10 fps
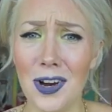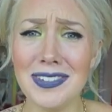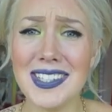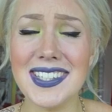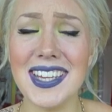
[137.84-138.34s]

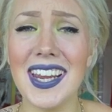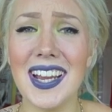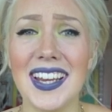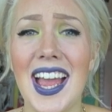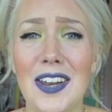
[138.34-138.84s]

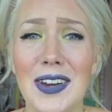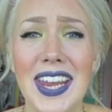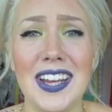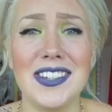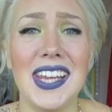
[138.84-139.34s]
obviously calorie
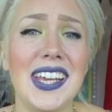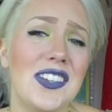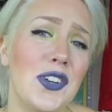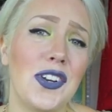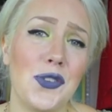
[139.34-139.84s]
counting
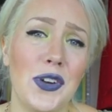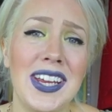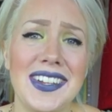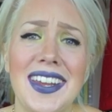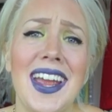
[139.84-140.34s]
is not a true
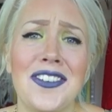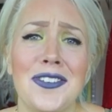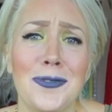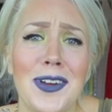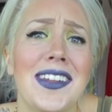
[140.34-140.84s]

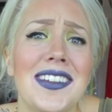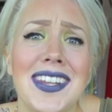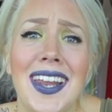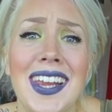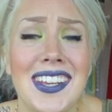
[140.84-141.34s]
indication whether
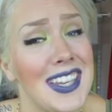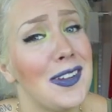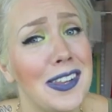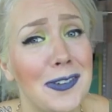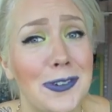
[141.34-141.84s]
something is
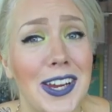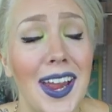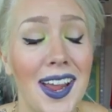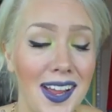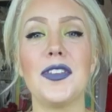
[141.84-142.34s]
healthy for you.